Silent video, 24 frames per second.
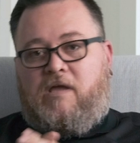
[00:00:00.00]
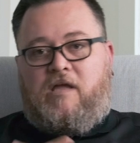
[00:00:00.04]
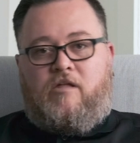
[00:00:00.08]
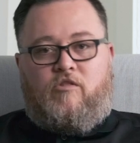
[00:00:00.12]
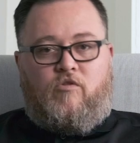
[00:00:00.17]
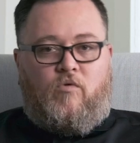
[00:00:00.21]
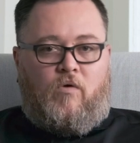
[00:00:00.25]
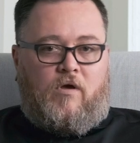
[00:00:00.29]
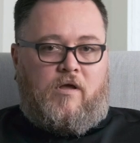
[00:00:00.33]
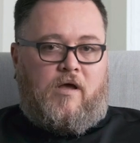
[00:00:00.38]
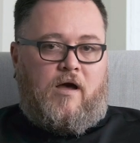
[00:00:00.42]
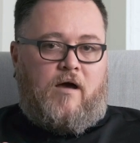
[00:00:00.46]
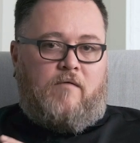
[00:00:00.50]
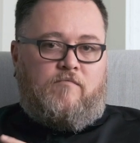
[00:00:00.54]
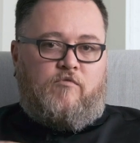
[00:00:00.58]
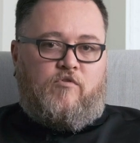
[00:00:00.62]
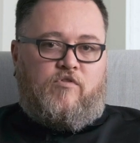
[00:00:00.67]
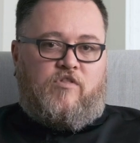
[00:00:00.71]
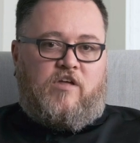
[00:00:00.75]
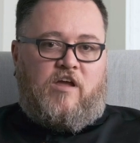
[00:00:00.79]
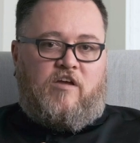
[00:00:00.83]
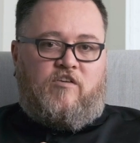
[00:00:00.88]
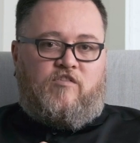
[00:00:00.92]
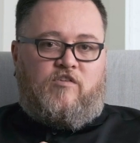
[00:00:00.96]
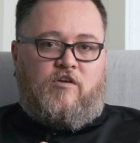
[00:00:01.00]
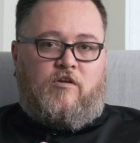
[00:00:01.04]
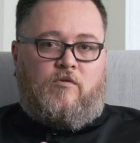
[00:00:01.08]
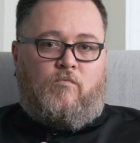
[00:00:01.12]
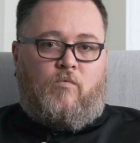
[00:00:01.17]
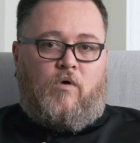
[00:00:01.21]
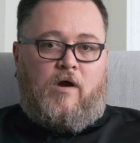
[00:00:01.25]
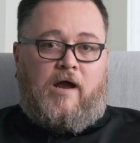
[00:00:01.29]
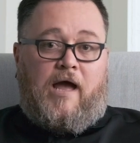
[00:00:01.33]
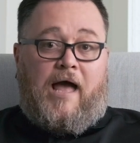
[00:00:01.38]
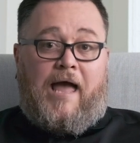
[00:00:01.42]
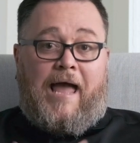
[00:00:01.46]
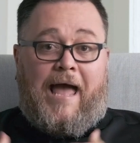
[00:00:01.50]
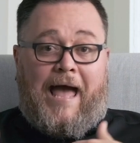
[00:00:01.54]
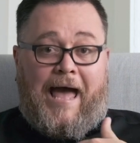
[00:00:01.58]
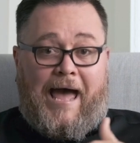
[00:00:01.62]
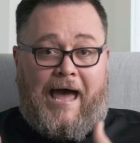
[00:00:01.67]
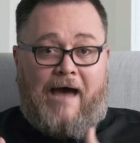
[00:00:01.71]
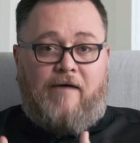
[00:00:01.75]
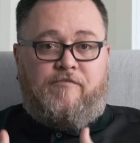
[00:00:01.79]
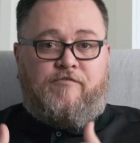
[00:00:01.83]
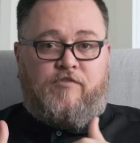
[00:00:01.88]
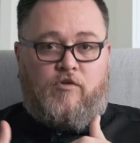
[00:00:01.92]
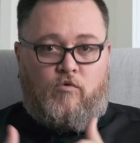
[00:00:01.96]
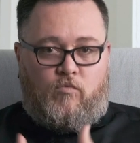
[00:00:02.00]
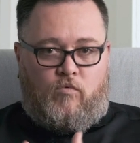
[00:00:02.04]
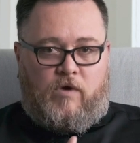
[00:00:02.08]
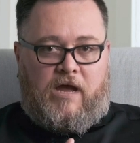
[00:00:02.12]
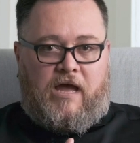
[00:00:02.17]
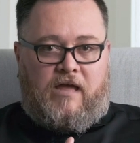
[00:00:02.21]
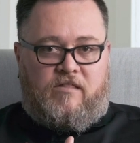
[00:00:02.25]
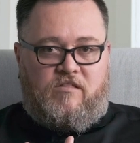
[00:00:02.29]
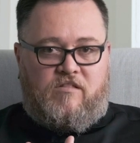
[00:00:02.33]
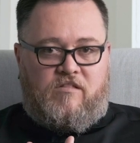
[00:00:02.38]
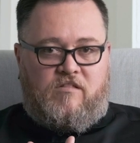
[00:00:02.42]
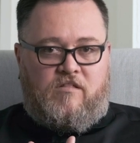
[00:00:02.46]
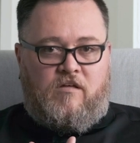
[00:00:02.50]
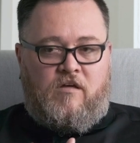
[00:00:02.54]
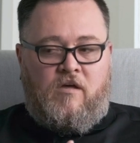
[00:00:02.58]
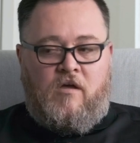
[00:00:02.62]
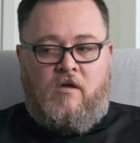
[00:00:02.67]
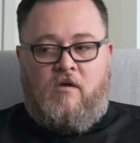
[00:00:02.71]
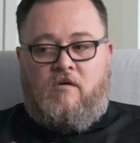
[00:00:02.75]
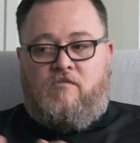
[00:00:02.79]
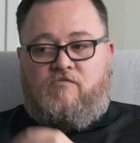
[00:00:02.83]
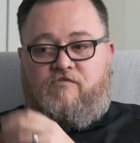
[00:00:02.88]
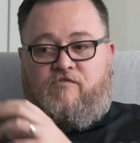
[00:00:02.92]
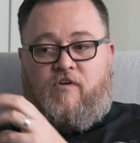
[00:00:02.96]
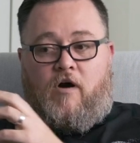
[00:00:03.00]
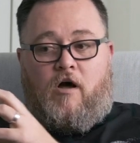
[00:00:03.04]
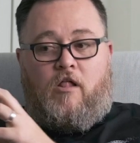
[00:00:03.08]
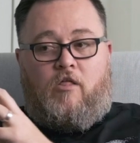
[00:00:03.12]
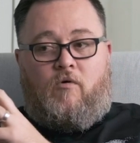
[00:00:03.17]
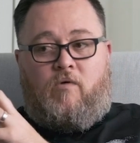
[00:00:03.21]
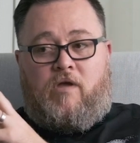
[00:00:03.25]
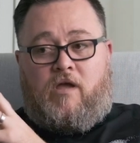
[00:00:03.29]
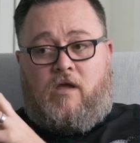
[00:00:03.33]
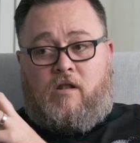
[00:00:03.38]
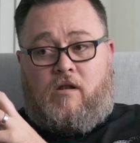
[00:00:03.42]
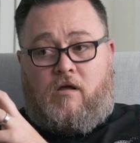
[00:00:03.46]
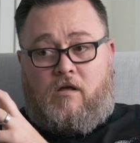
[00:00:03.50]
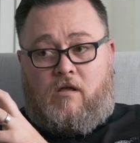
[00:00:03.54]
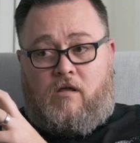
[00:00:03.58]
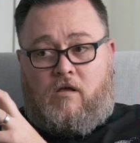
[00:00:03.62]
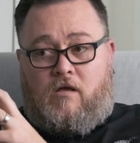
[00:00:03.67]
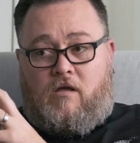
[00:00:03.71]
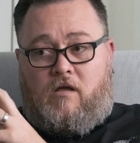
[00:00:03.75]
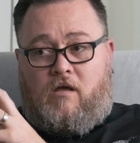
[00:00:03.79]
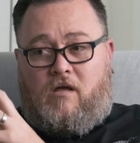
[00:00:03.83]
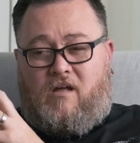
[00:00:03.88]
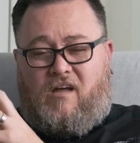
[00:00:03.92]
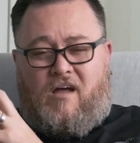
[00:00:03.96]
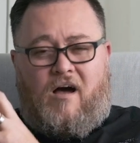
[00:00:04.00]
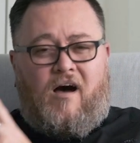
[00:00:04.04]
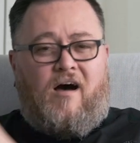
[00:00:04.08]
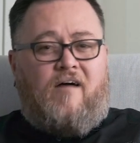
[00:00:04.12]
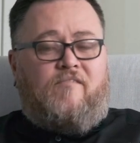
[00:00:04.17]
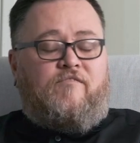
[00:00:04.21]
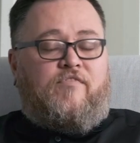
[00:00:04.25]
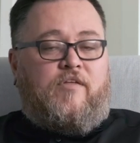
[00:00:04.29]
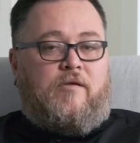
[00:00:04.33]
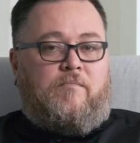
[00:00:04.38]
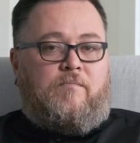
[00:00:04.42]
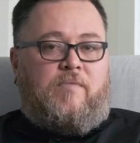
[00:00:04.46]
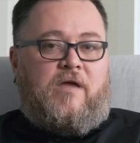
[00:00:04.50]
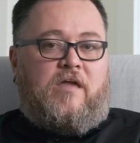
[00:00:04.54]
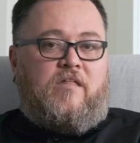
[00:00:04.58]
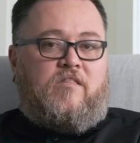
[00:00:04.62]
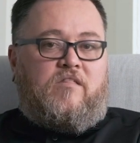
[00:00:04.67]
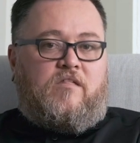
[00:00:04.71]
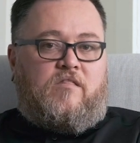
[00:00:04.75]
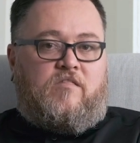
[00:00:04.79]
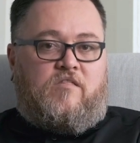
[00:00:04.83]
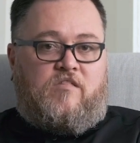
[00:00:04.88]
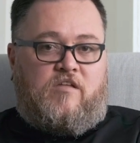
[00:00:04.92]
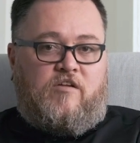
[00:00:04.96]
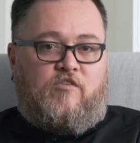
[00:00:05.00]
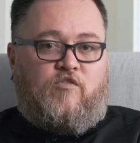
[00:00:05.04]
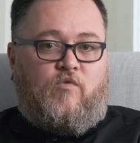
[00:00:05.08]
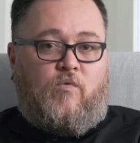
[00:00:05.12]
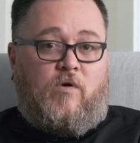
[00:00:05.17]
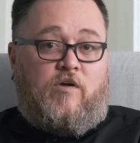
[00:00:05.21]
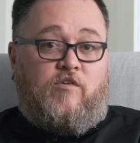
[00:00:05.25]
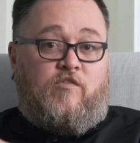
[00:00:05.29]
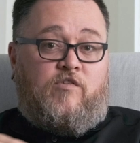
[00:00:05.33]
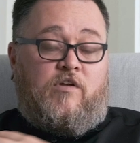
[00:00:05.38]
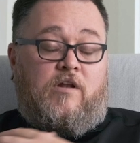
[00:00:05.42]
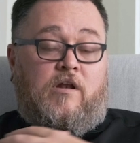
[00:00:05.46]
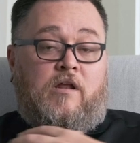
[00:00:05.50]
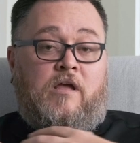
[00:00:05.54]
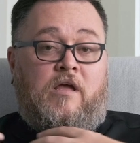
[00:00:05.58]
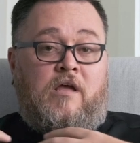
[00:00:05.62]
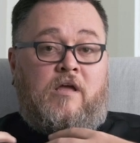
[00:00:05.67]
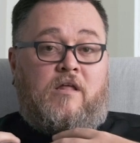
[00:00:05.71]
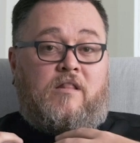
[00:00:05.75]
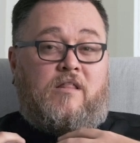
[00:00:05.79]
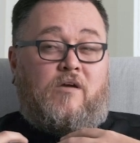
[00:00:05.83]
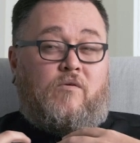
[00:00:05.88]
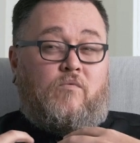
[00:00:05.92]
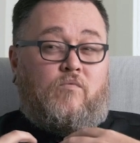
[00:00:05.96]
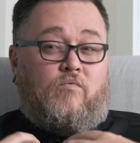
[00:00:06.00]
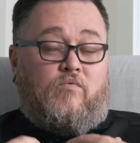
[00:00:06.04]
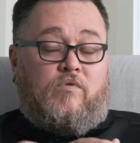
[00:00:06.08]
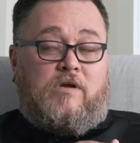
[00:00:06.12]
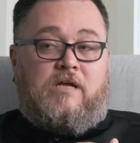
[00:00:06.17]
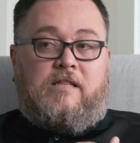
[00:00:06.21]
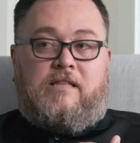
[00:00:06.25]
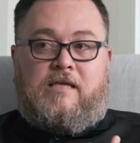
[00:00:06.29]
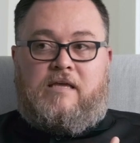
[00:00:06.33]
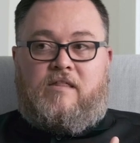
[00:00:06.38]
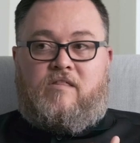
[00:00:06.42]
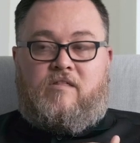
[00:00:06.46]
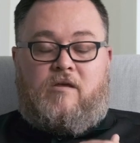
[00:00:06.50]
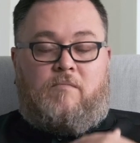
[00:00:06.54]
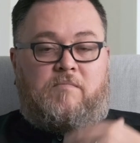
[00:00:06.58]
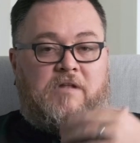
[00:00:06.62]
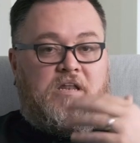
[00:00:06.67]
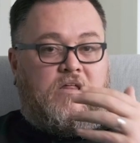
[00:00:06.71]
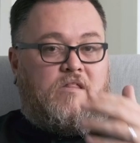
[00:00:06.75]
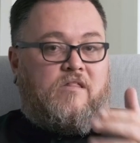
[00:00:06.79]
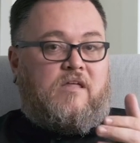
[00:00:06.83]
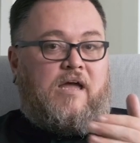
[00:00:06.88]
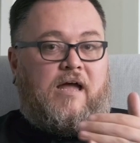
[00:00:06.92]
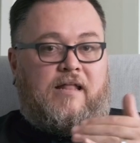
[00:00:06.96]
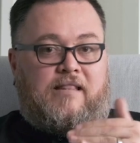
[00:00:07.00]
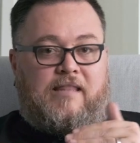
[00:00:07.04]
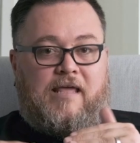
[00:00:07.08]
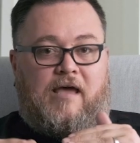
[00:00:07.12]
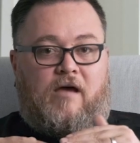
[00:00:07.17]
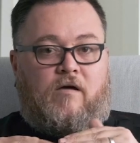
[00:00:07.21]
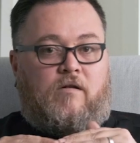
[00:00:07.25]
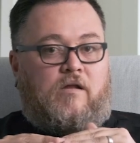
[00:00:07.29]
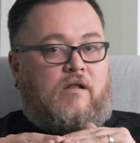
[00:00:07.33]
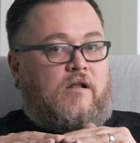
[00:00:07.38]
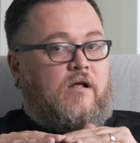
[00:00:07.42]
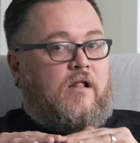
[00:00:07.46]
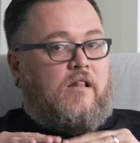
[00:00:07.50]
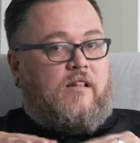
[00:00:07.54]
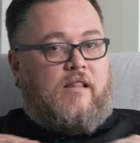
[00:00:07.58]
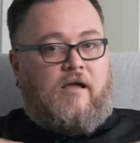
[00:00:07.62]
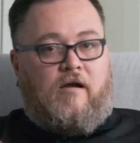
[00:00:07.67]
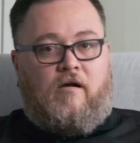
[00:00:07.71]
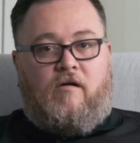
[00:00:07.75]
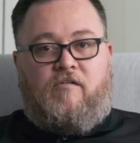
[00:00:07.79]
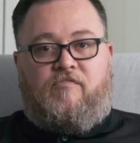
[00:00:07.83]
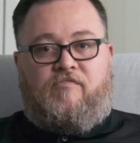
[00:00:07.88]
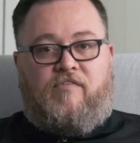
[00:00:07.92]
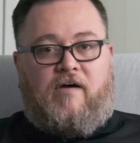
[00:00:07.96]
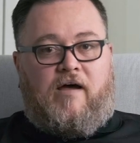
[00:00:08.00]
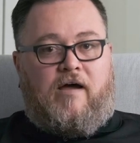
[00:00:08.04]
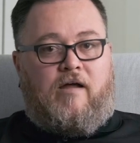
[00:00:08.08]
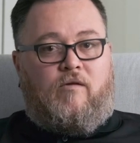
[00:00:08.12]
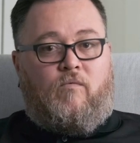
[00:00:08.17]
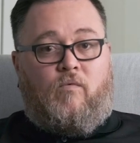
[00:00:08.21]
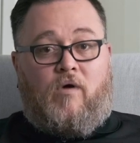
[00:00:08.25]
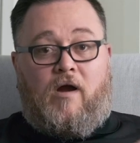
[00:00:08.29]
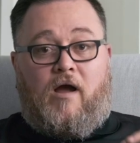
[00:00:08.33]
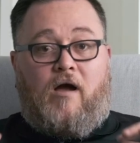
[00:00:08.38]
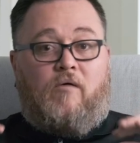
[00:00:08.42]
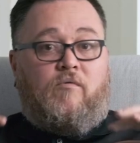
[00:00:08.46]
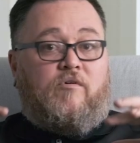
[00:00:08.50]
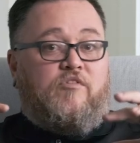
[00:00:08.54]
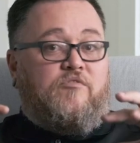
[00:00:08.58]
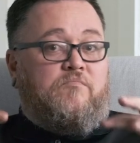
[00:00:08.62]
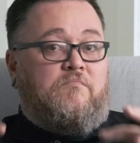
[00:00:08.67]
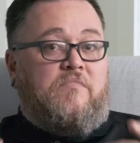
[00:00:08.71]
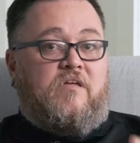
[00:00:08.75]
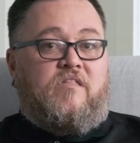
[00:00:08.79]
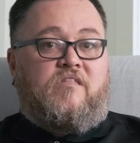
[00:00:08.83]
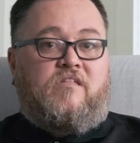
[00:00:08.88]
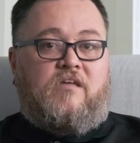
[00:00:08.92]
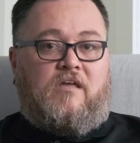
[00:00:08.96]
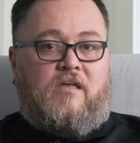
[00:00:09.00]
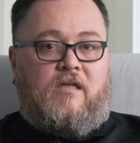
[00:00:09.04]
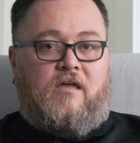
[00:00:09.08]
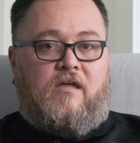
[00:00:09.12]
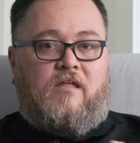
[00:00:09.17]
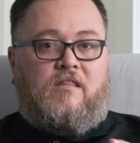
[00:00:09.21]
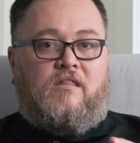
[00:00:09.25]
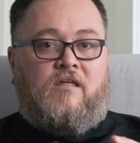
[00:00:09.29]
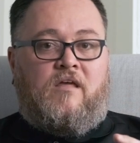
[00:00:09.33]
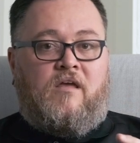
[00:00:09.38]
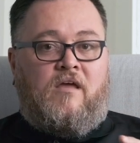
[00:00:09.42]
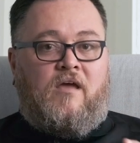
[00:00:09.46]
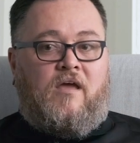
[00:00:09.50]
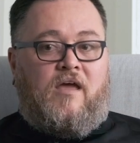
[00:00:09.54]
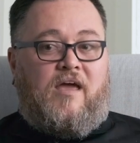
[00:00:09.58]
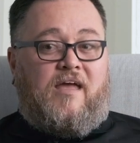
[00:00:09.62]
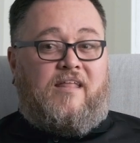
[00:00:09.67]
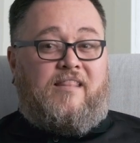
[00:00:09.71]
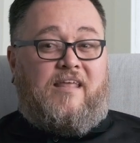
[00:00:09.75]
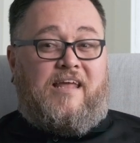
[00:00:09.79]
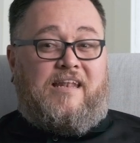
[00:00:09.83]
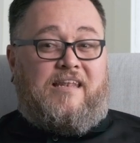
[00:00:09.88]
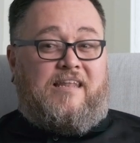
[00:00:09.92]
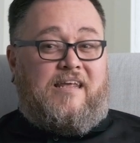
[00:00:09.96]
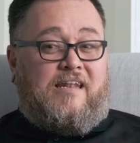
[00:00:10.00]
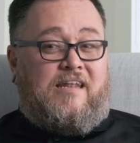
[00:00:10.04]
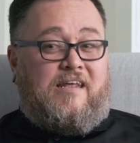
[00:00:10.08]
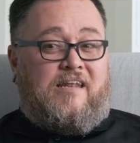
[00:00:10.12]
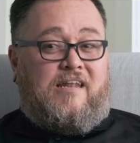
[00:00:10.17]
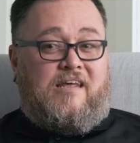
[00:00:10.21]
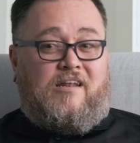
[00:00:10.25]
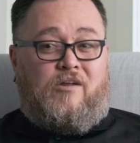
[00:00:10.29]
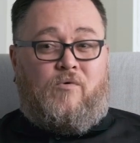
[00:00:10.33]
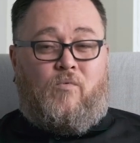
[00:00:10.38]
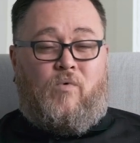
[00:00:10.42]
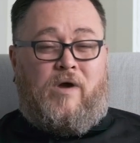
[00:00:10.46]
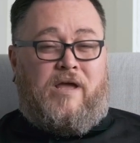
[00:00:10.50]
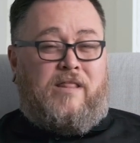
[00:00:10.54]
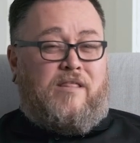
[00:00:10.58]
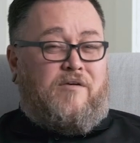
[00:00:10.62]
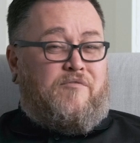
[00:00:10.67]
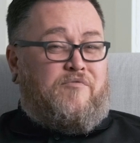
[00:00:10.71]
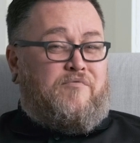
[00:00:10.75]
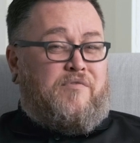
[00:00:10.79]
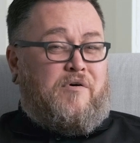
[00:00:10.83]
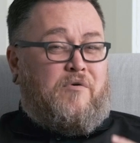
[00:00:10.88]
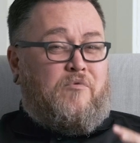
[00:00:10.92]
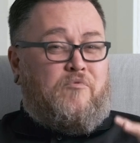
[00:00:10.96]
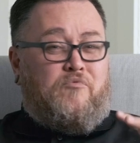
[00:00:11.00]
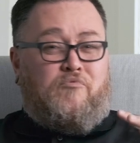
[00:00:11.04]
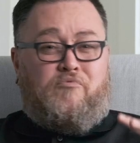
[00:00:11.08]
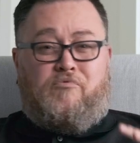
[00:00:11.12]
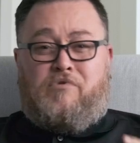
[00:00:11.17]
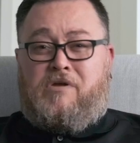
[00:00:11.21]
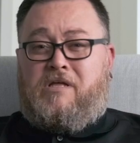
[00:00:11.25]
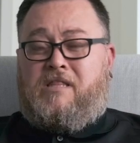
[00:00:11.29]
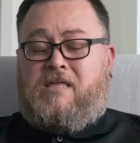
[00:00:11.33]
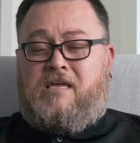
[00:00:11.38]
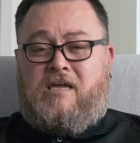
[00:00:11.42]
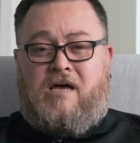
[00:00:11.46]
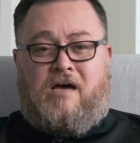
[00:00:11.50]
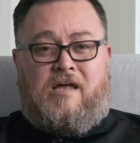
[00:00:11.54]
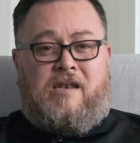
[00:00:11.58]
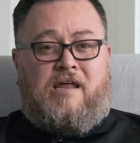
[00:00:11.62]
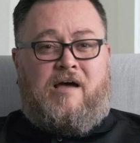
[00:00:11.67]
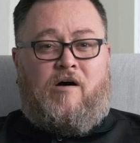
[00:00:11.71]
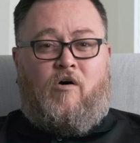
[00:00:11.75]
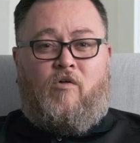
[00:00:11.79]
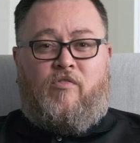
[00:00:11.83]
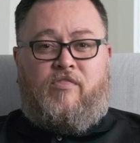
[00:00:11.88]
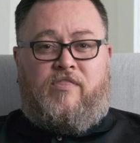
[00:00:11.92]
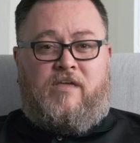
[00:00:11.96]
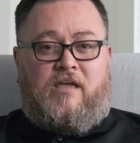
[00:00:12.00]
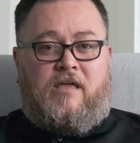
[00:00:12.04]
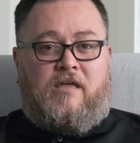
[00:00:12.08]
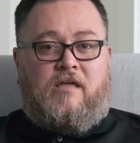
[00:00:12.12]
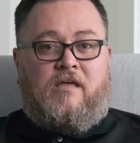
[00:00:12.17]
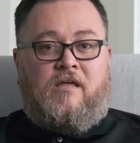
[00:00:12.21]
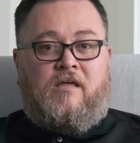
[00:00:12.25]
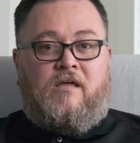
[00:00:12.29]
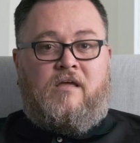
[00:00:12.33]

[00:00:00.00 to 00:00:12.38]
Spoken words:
into a conversation where I have to rest following a conflict-based situation that really somebody sat down and clarified where I was missing it, and they did it in a way that felt really unhealthy,